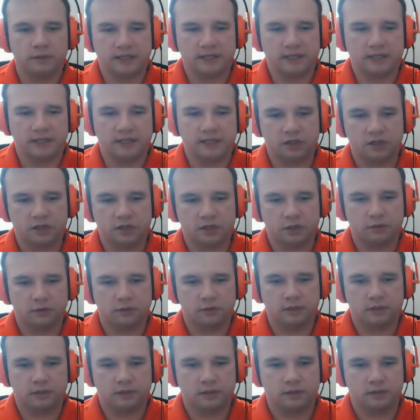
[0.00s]
intending to show
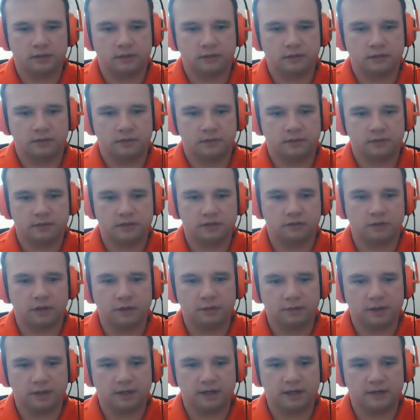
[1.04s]
the screen
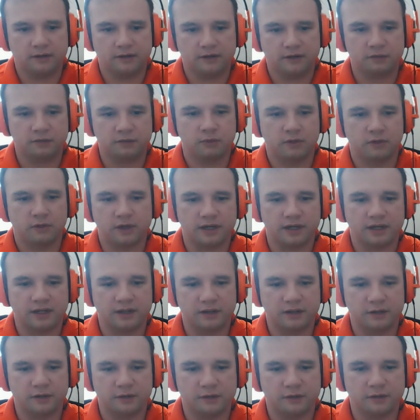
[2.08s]
right now? Because we're looking at
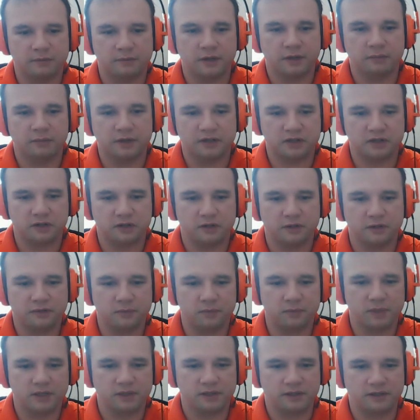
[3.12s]
you. I'm not sure if you
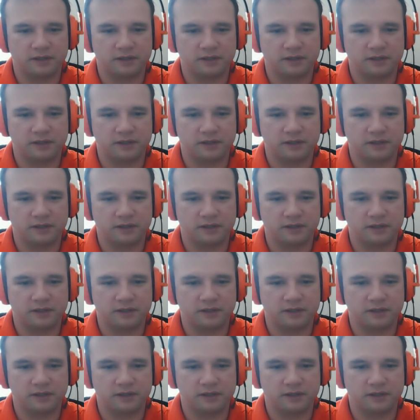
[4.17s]
meant to.